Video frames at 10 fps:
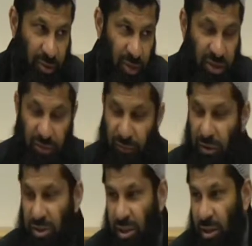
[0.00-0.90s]
So that's the
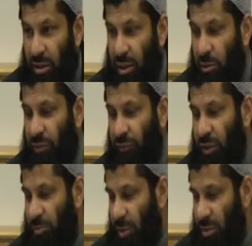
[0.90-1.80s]
first thing. He was the
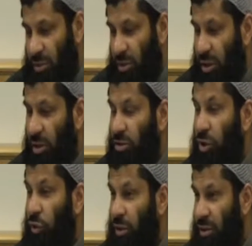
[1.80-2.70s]
first person to
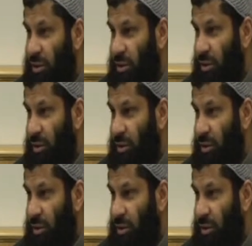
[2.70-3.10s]
greet